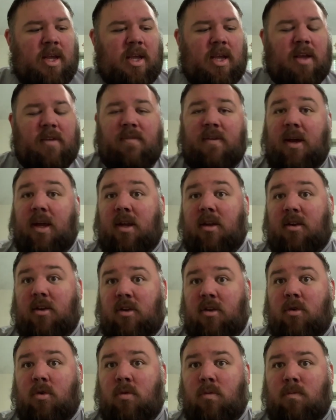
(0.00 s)
if I
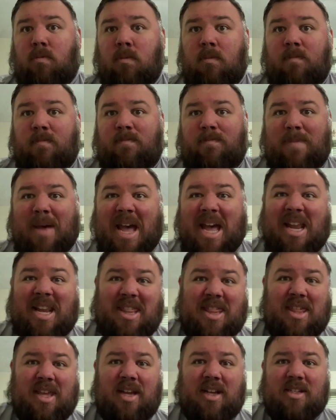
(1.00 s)
do bad
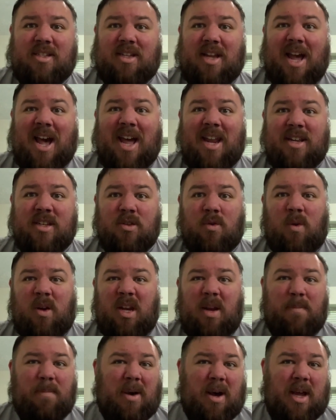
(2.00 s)
things, God is going
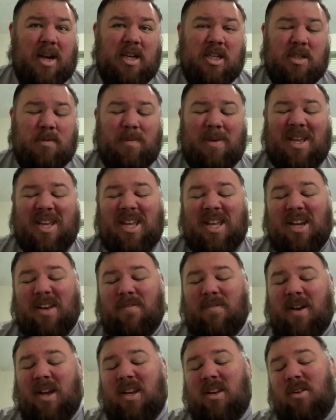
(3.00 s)
to punish me, and
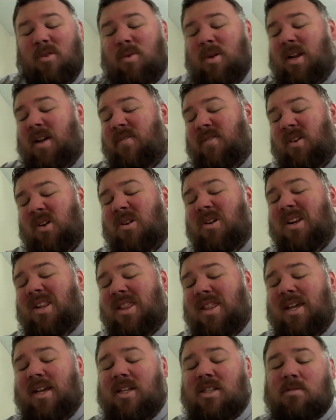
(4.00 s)
if I do enough good
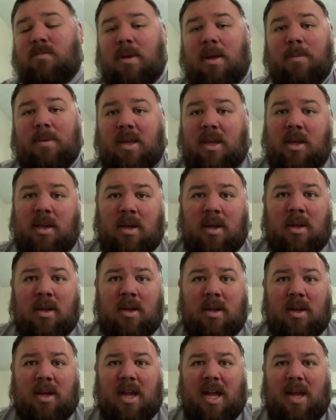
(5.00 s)
things, maybe
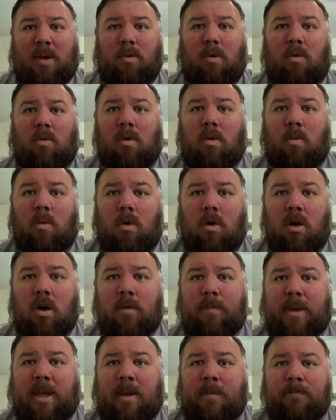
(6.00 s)
God will reward
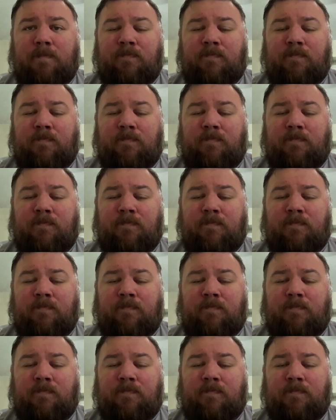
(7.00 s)
me.